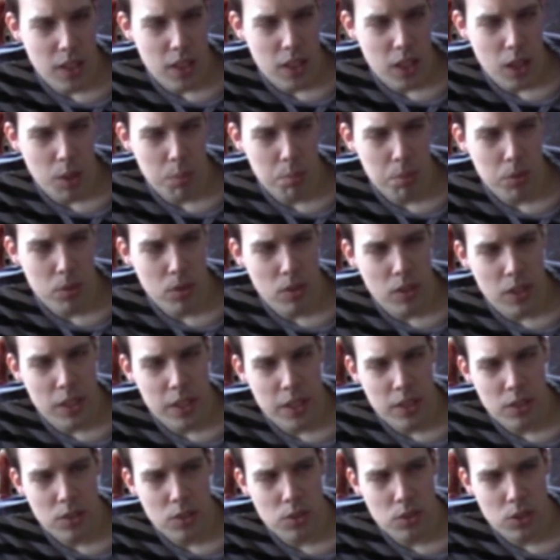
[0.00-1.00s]
I'll put a
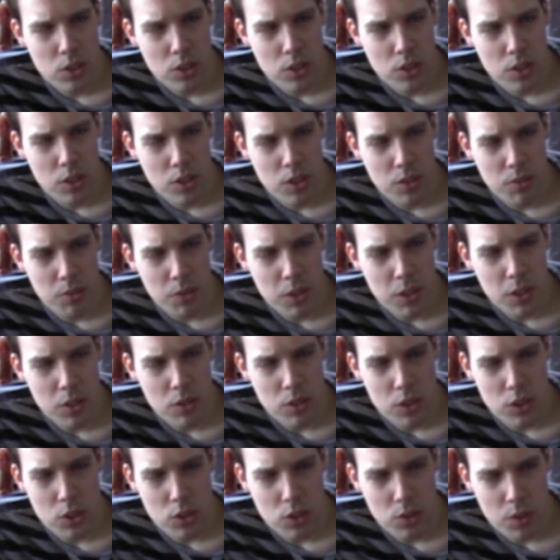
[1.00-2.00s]
link under the video
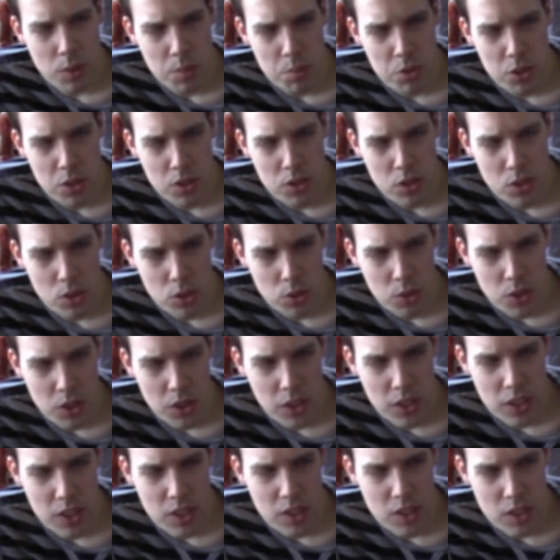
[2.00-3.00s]
description so you
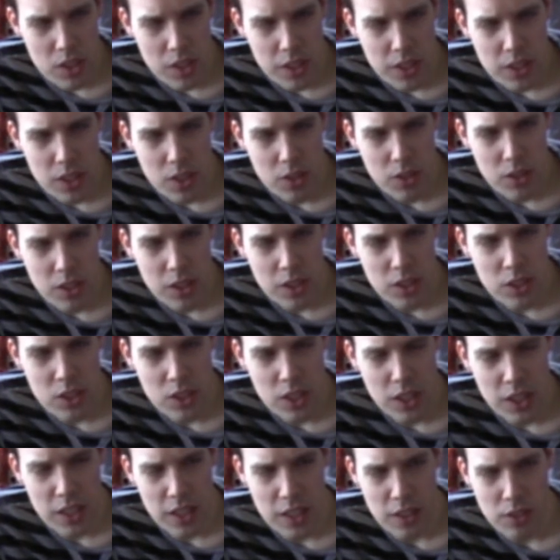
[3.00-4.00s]
can easily go there and
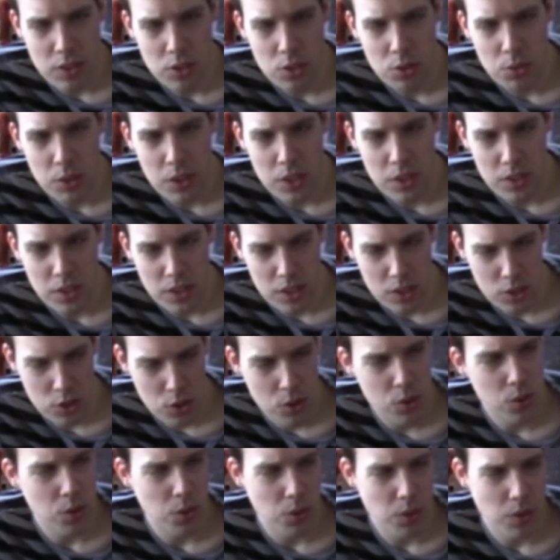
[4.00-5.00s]
check it out, do it, it's
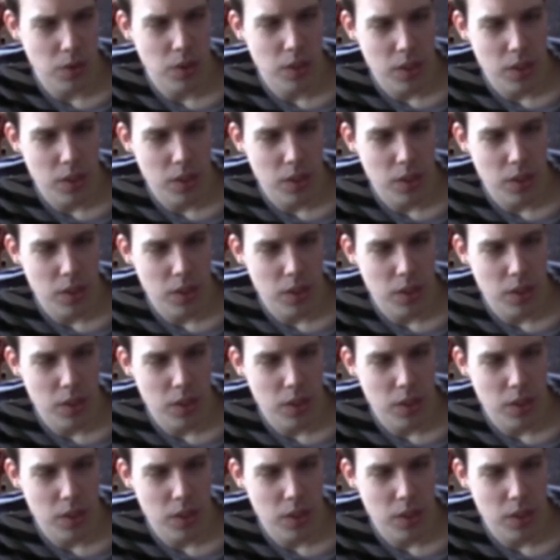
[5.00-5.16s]
cool.